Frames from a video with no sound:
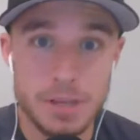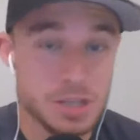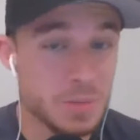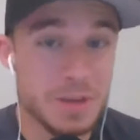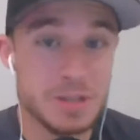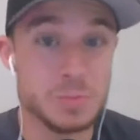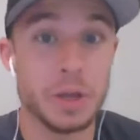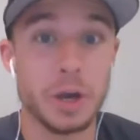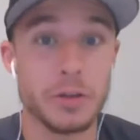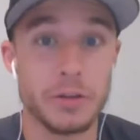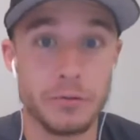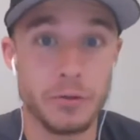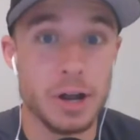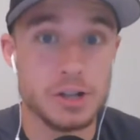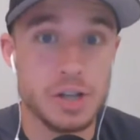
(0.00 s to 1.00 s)
He's the best player in
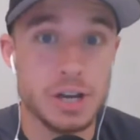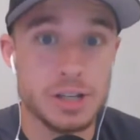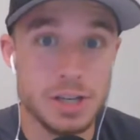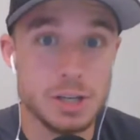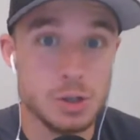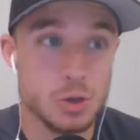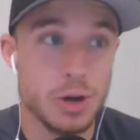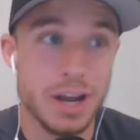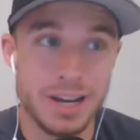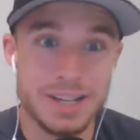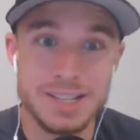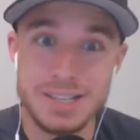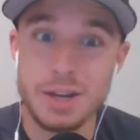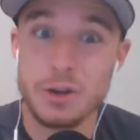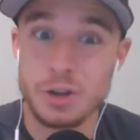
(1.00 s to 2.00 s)
their franchise history, and
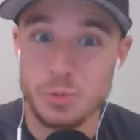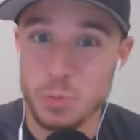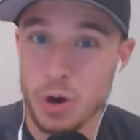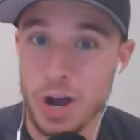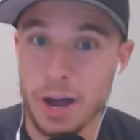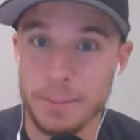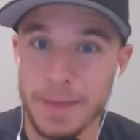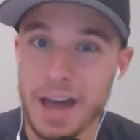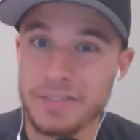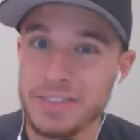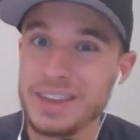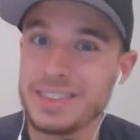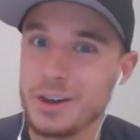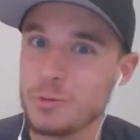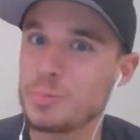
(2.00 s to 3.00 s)
he's still in his prime. I
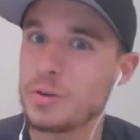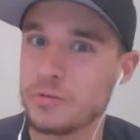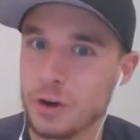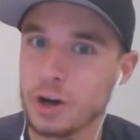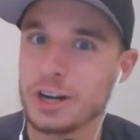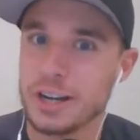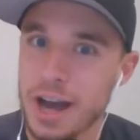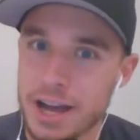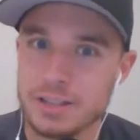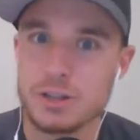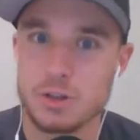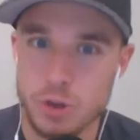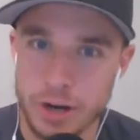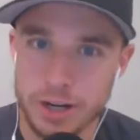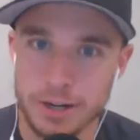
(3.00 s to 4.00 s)
think they would prefer not
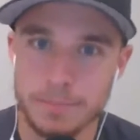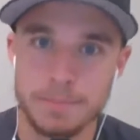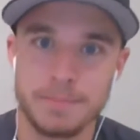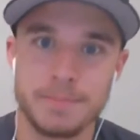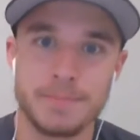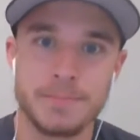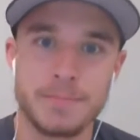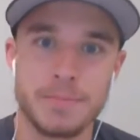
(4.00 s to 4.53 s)
to trade him.